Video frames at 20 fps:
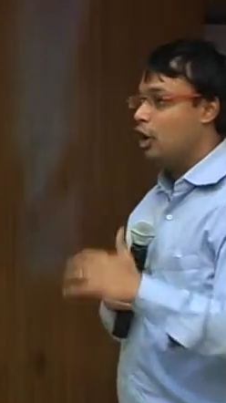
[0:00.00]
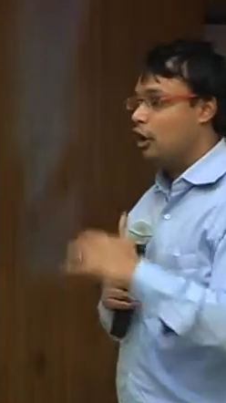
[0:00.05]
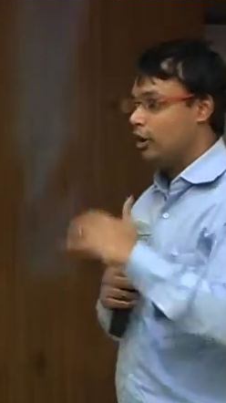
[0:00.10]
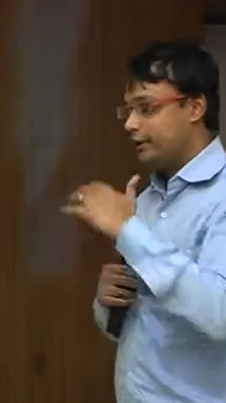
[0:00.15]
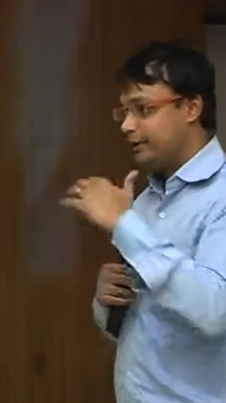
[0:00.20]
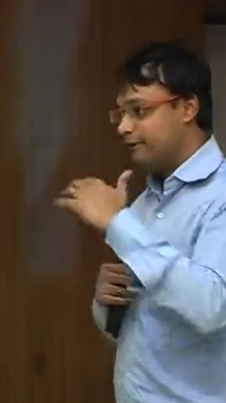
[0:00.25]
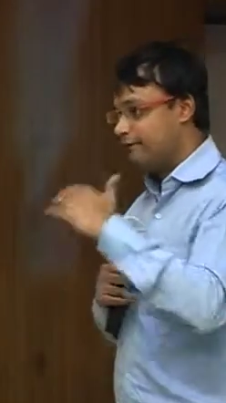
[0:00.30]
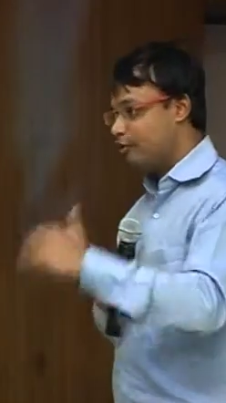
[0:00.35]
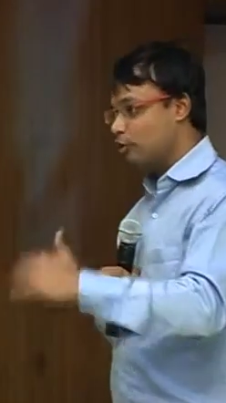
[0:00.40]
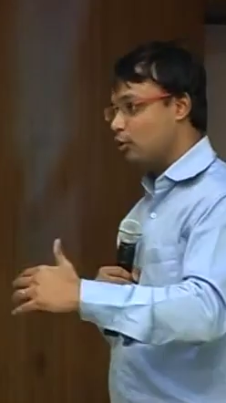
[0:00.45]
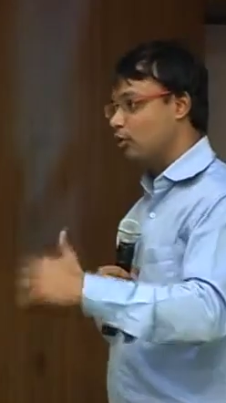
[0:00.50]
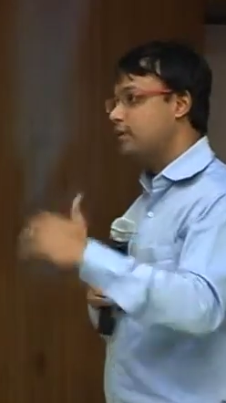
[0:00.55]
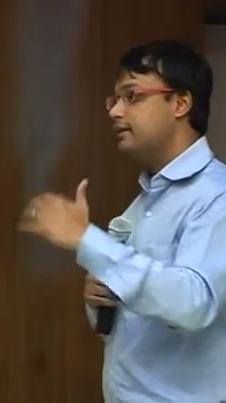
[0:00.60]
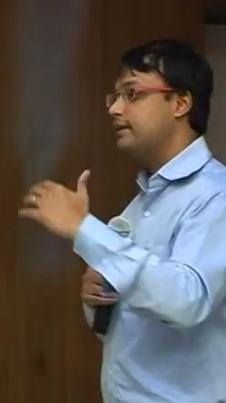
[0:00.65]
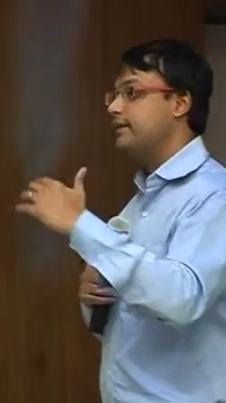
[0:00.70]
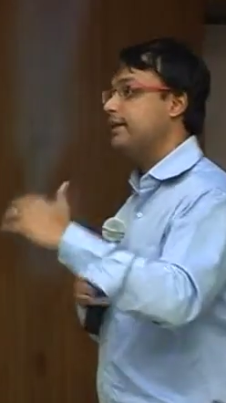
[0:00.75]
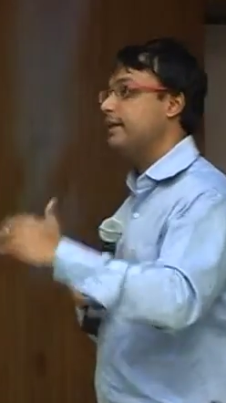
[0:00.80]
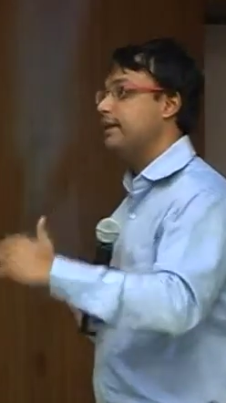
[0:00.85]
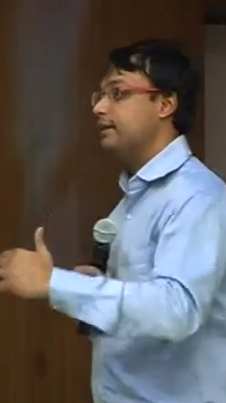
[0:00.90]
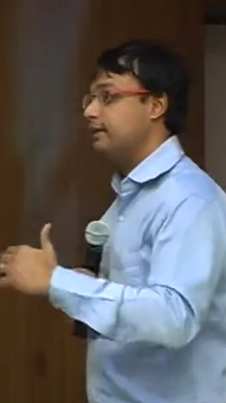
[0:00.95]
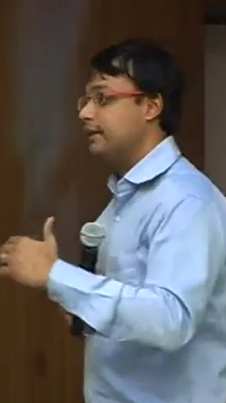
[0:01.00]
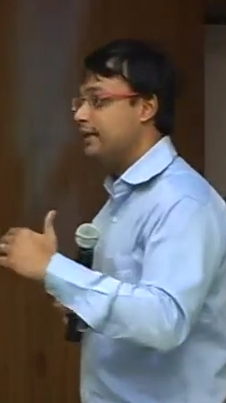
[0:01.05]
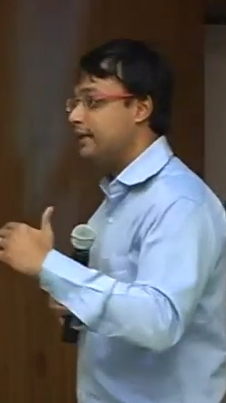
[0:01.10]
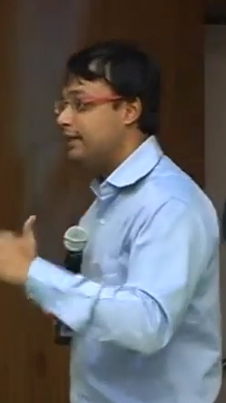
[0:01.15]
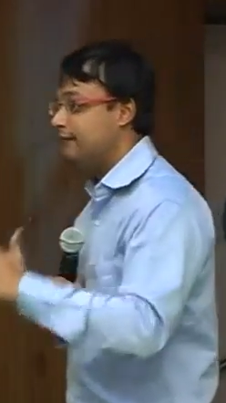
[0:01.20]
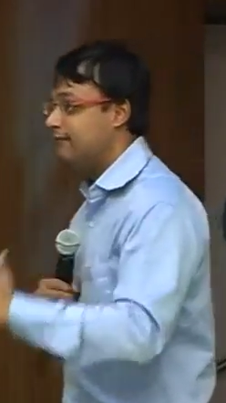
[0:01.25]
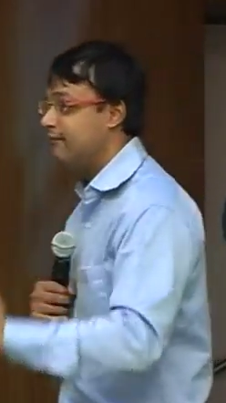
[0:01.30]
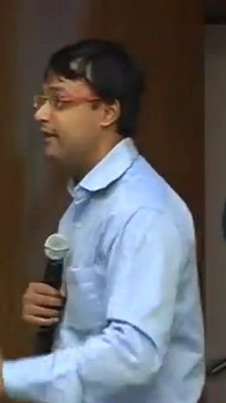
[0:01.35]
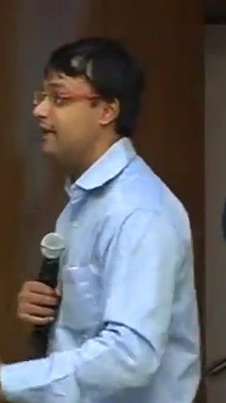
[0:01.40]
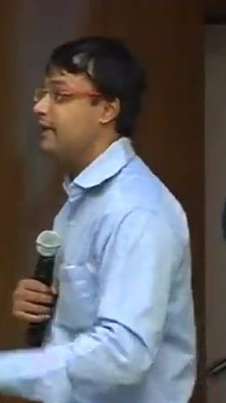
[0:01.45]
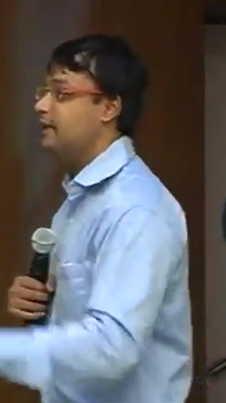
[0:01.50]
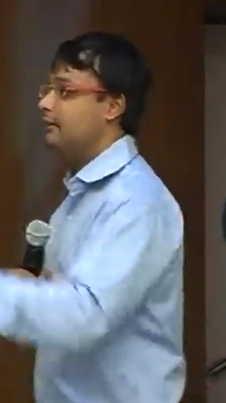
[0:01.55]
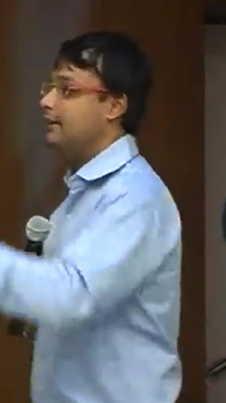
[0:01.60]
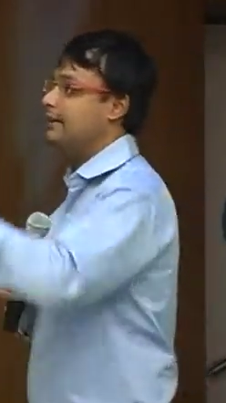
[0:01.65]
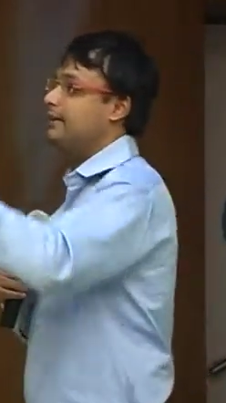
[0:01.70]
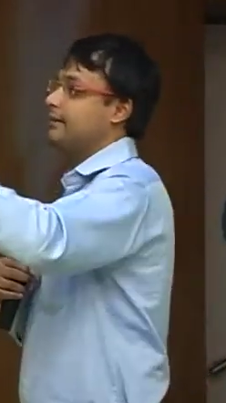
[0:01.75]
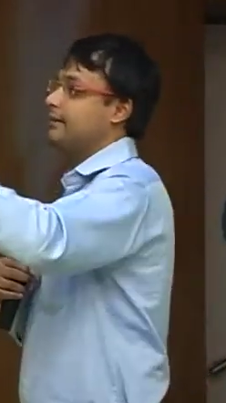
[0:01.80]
On the 4th day, invariably